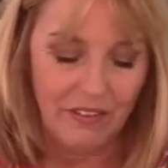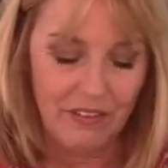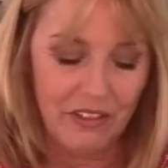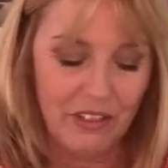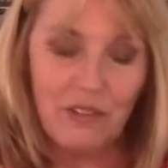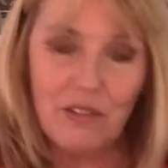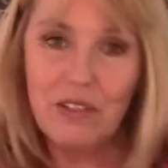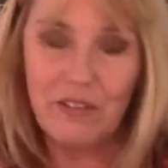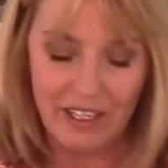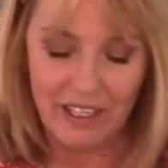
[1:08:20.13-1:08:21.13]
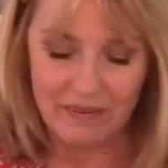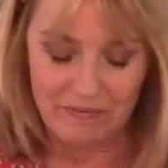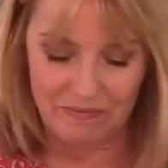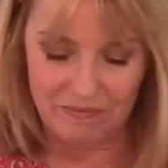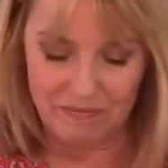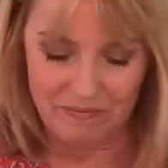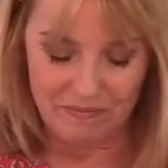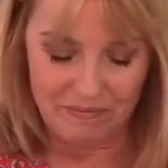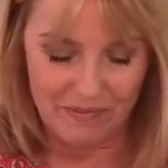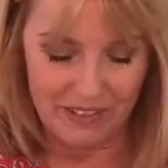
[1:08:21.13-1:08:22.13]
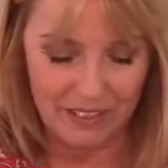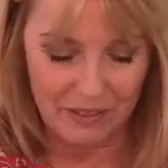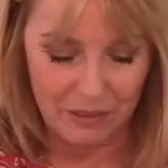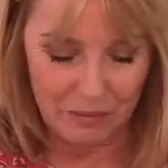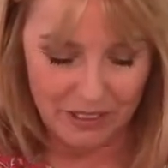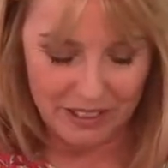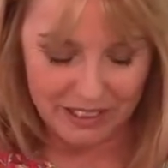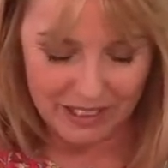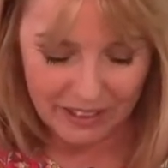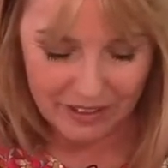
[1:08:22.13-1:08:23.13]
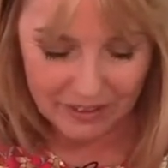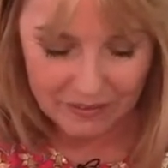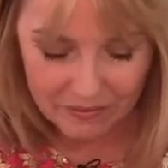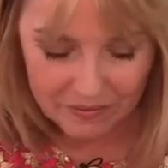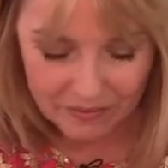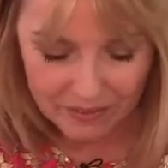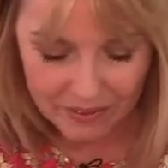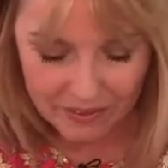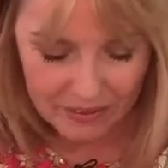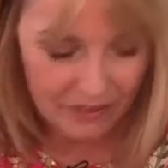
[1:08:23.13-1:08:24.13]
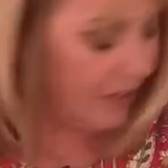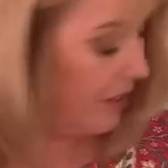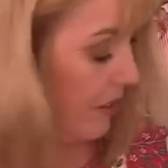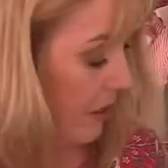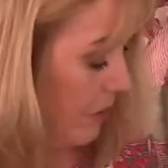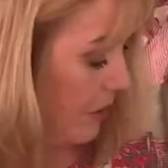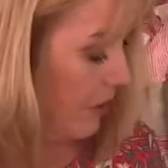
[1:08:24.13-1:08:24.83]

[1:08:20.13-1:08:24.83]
only just thought of that as I was putting it together. So I'm